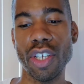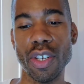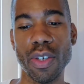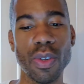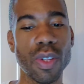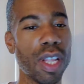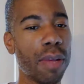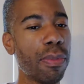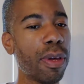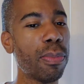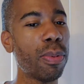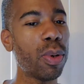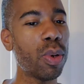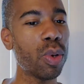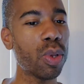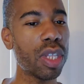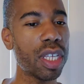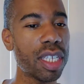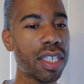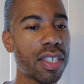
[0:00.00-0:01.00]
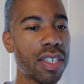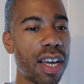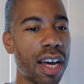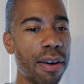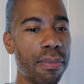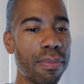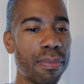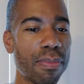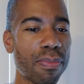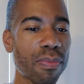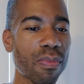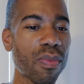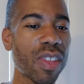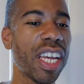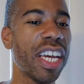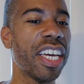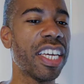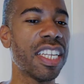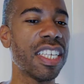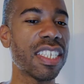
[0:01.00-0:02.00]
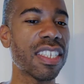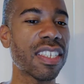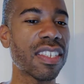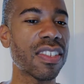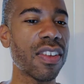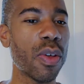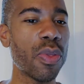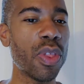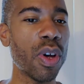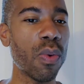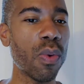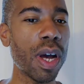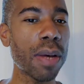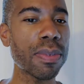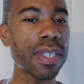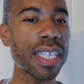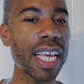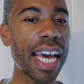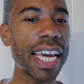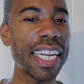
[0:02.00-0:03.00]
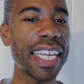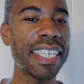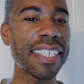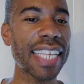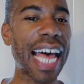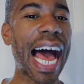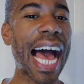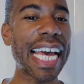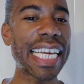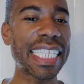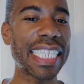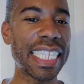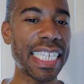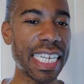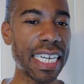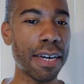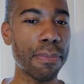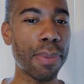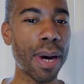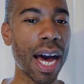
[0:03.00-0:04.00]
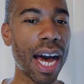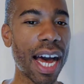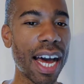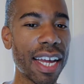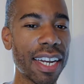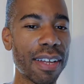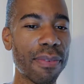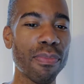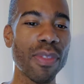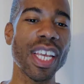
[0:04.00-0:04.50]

to, let me pull this up. And it's, the website is IdeaPod